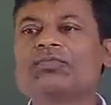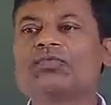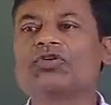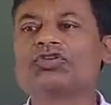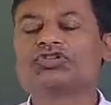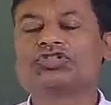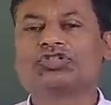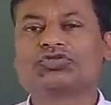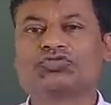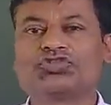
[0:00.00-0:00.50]
the
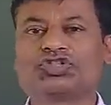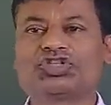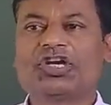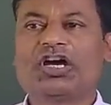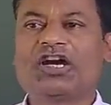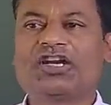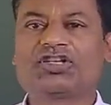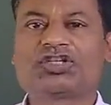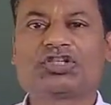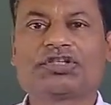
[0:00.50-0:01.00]
positive
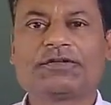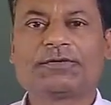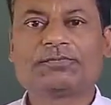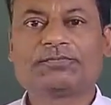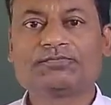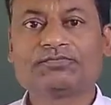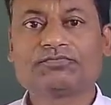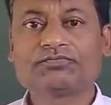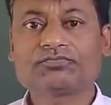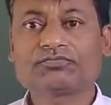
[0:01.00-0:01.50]
charge.
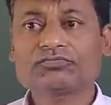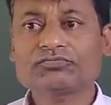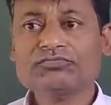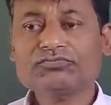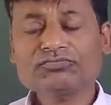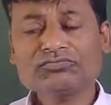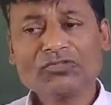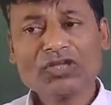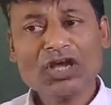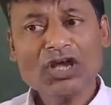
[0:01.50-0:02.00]

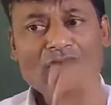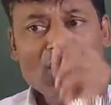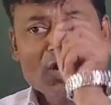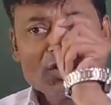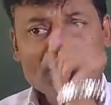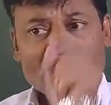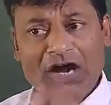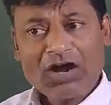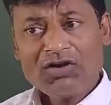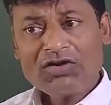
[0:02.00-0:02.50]

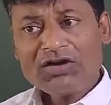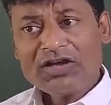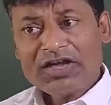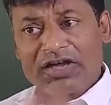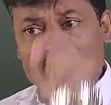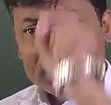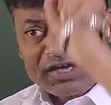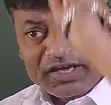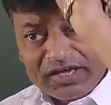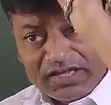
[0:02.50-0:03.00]

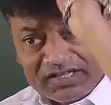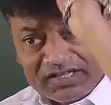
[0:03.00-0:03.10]
Now,